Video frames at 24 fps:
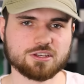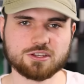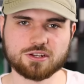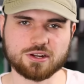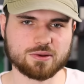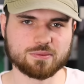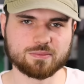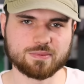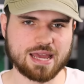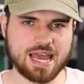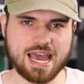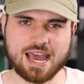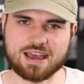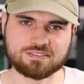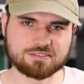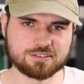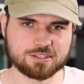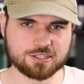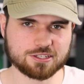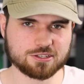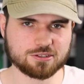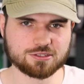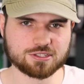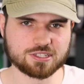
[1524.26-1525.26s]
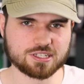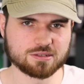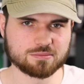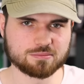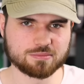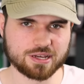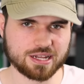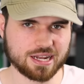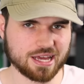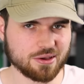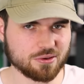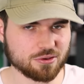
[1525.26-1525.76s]
You don't have to use it,
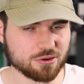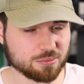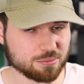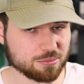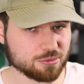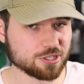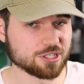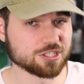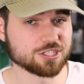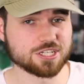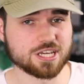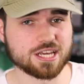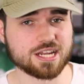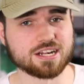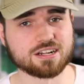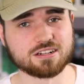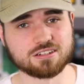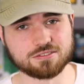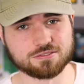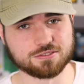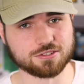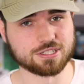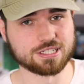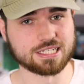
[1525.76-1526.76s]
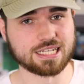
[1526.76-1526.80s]
but I would appreciate it if you